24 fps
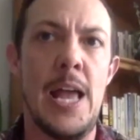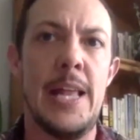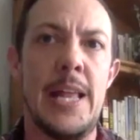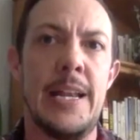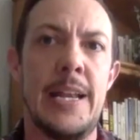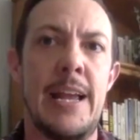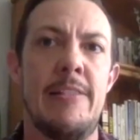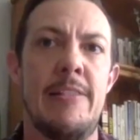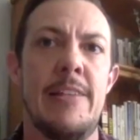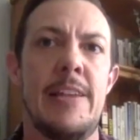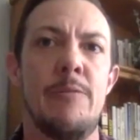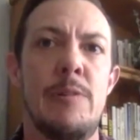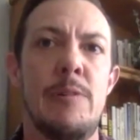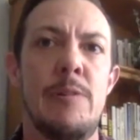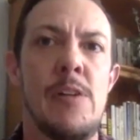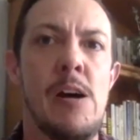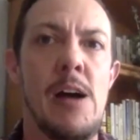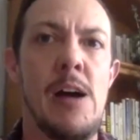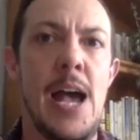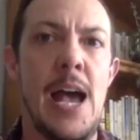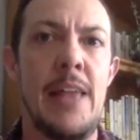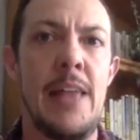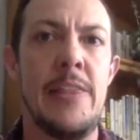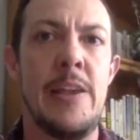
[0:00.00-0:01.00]
think we've all
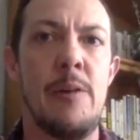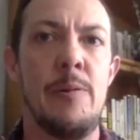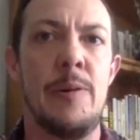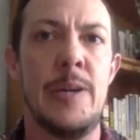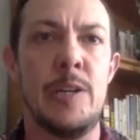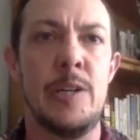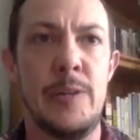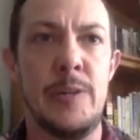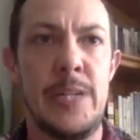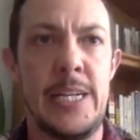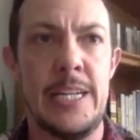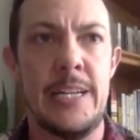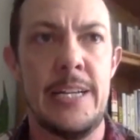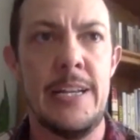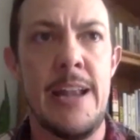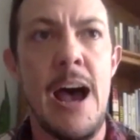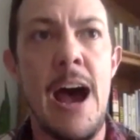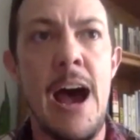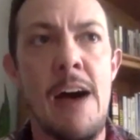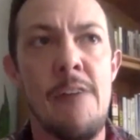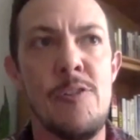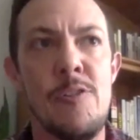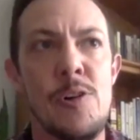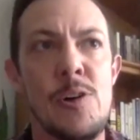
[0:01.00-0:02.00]
had that where you're reading a
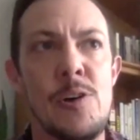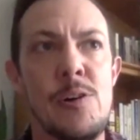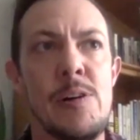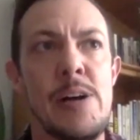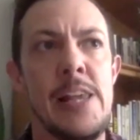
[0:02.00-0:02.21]
novel